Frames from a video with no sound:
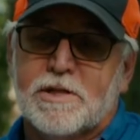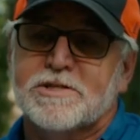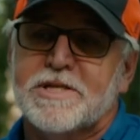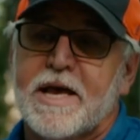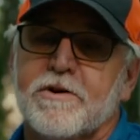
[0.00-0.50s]
the
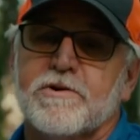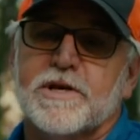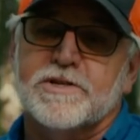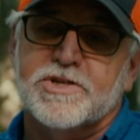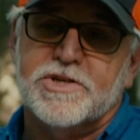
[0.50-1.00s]
standard
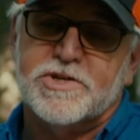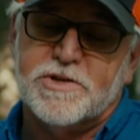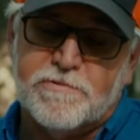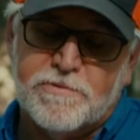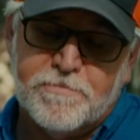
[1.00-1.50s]
consists
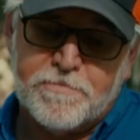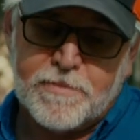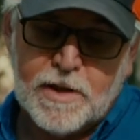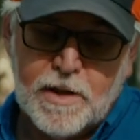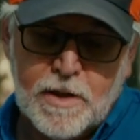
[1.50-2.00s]
of
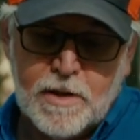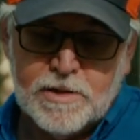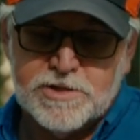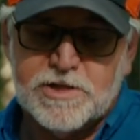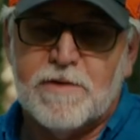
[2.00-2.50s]

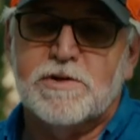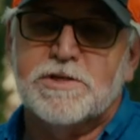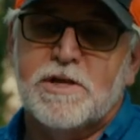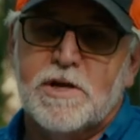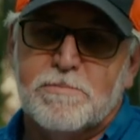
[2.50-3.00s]

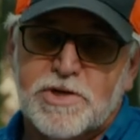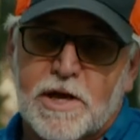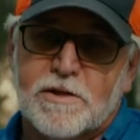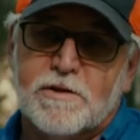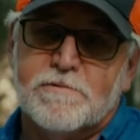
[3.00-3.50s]
17
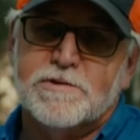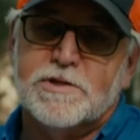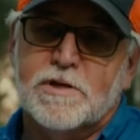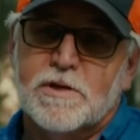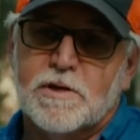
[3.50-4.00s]
objectives,